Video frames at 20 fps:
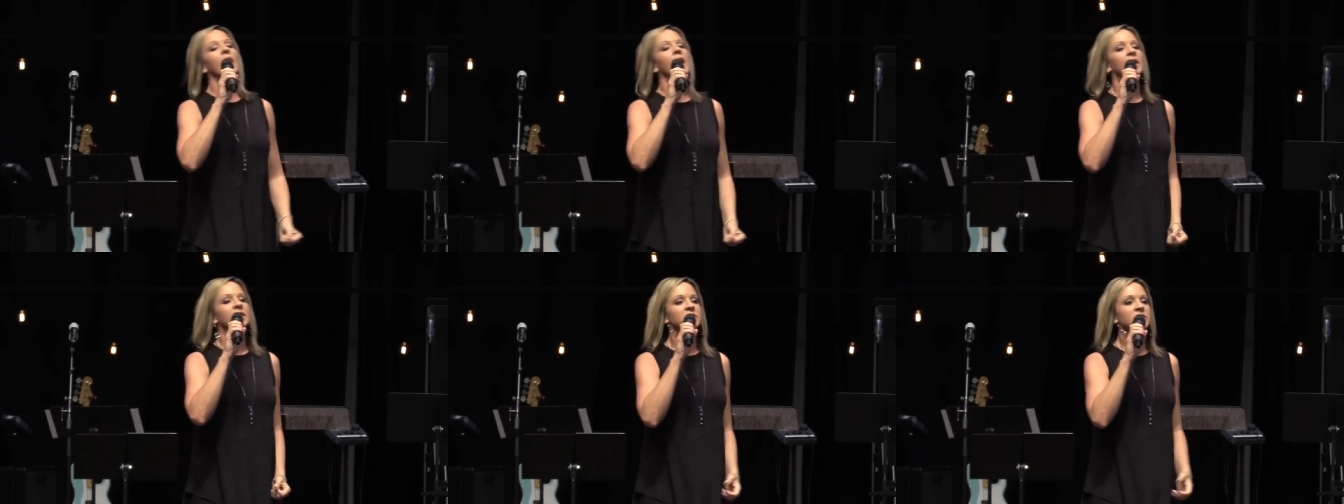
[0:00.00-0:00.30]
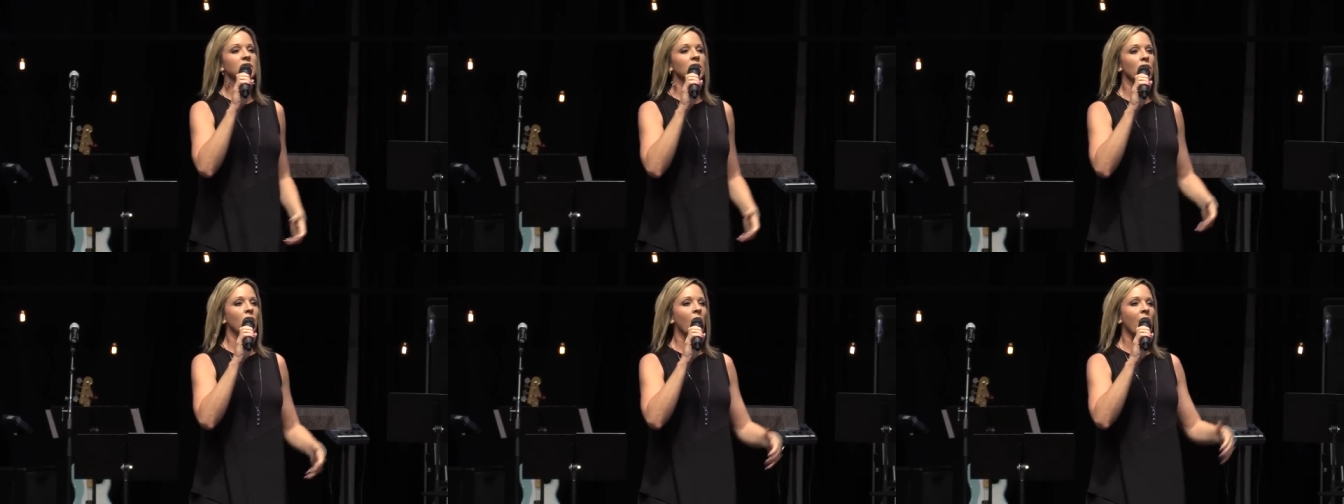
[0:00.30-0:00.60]
And
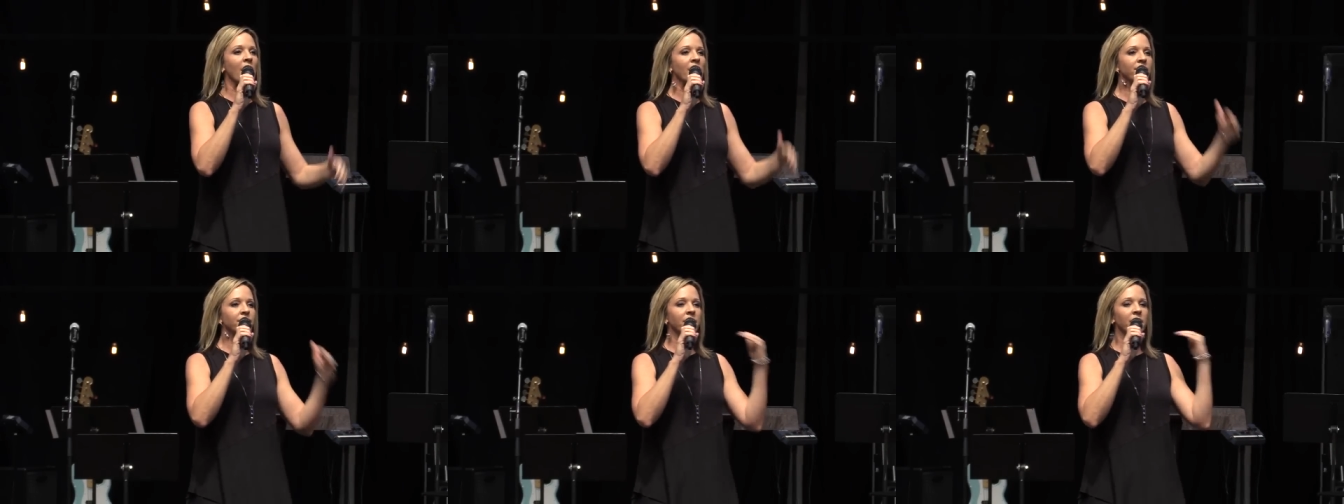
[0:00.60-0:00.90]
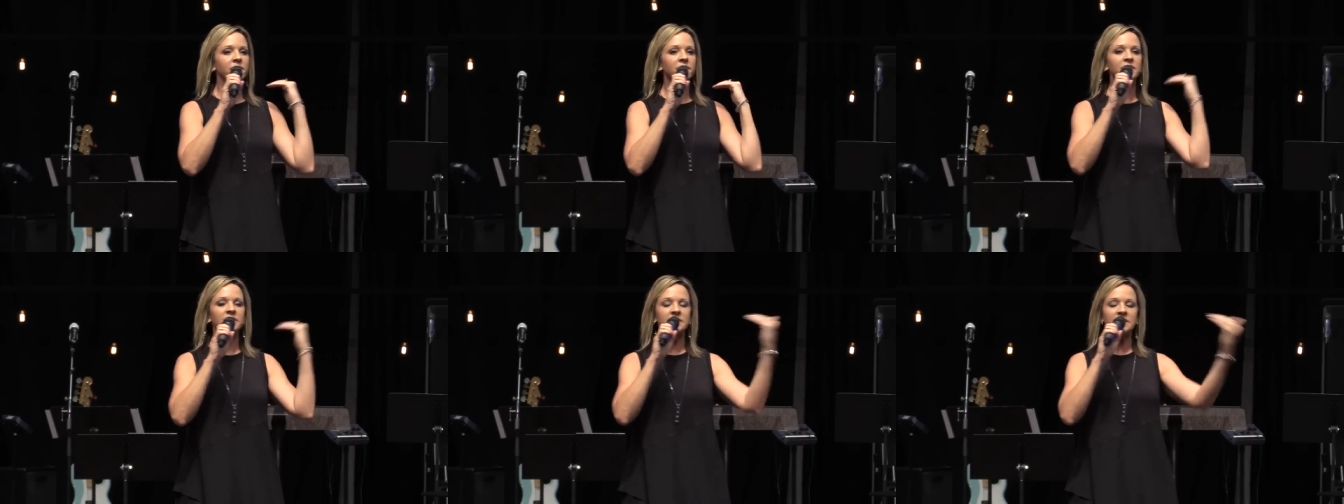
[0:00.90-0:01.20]
so I
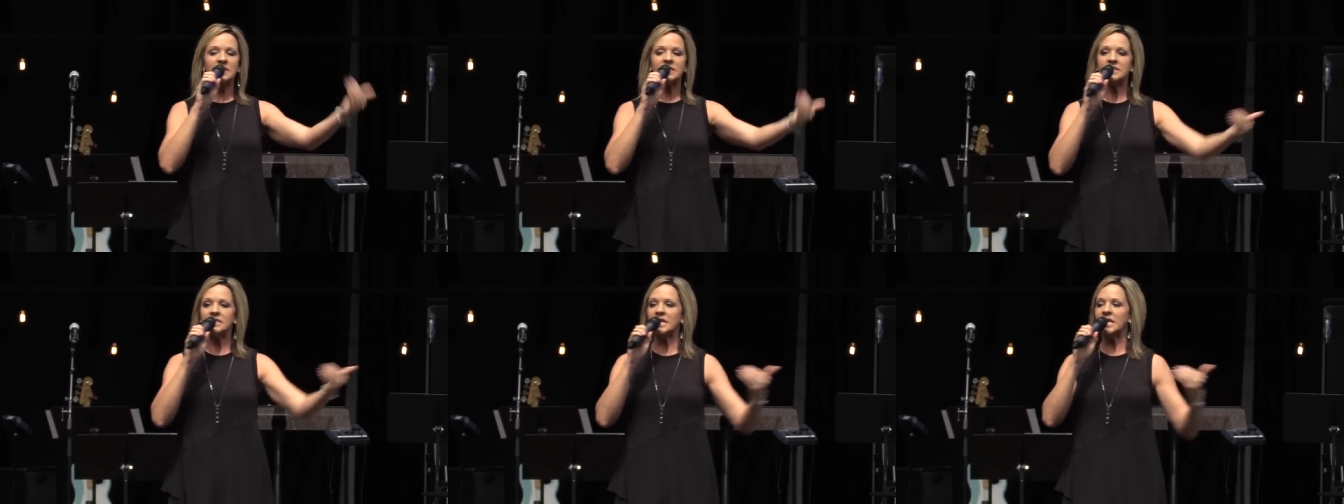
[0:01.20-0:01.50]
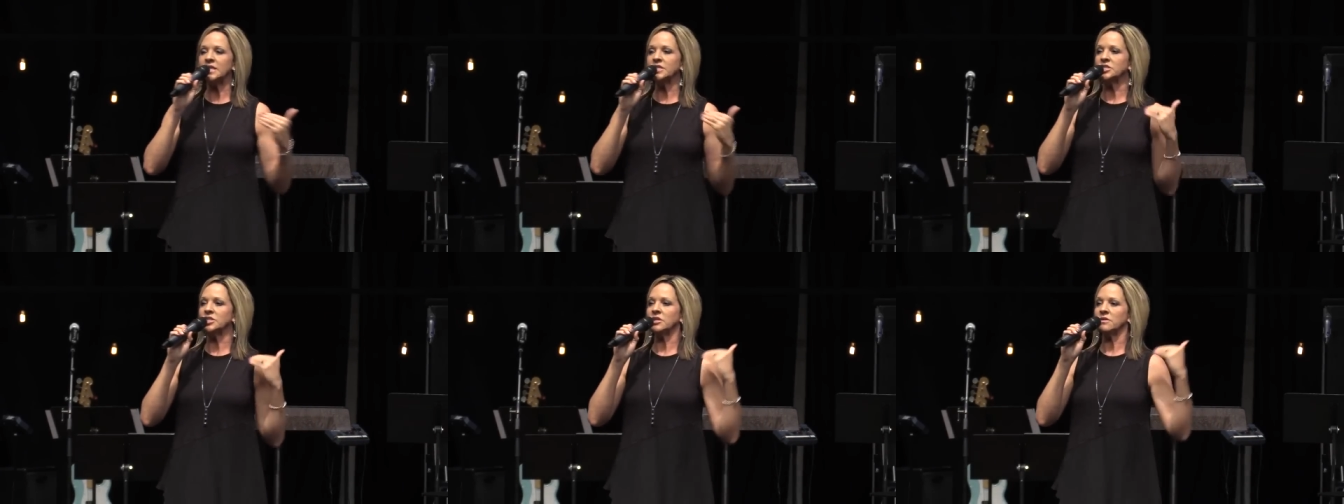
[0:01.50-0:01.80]
felt this
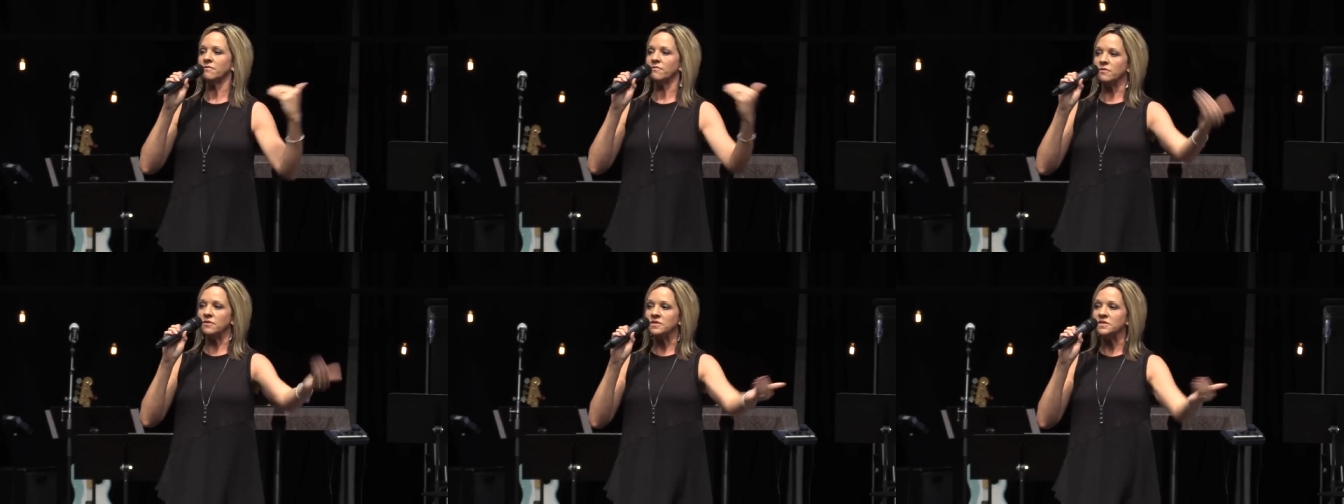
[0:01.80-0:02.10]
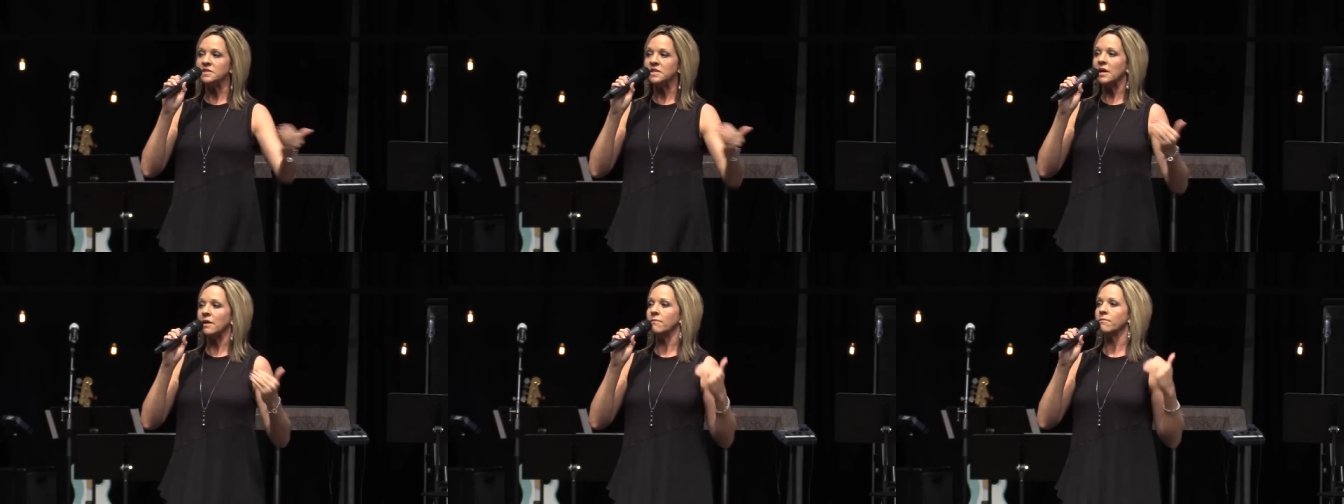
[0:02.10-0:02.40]
contention for
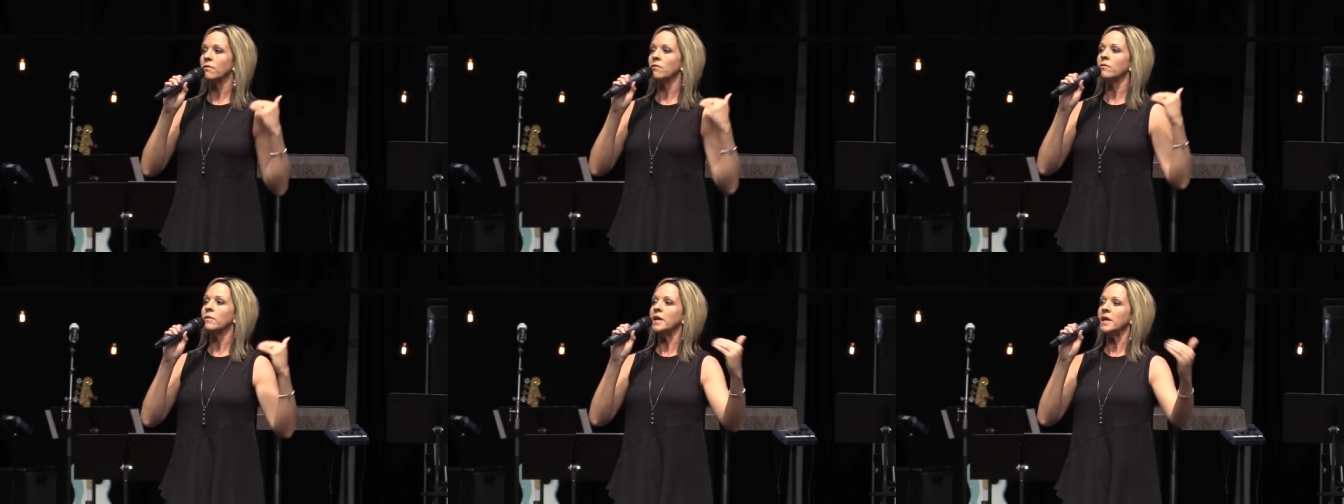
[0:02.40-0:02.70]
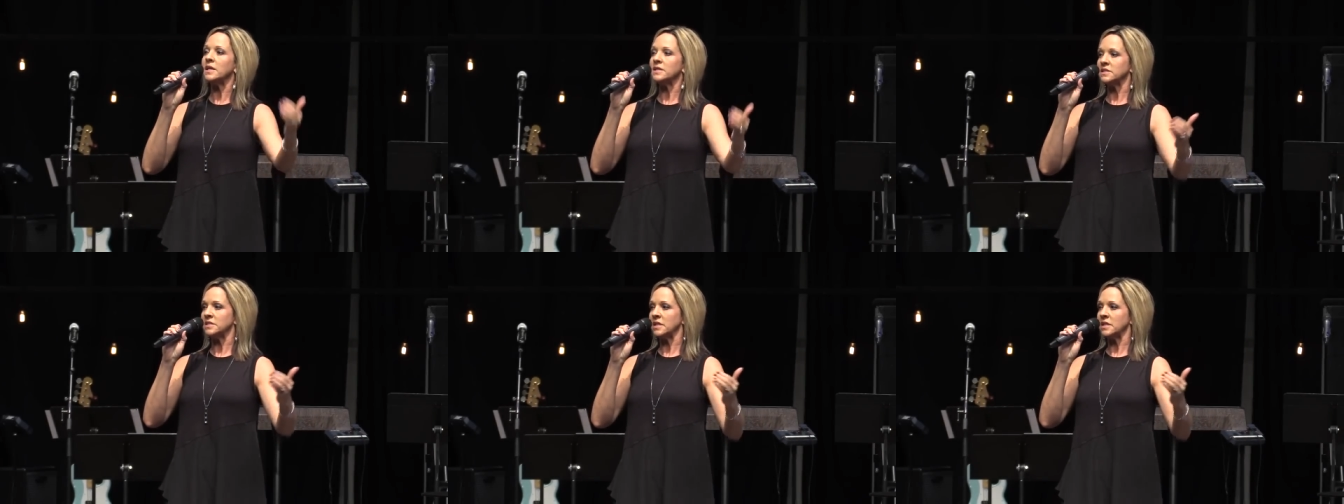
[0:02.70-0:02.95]
several weeks,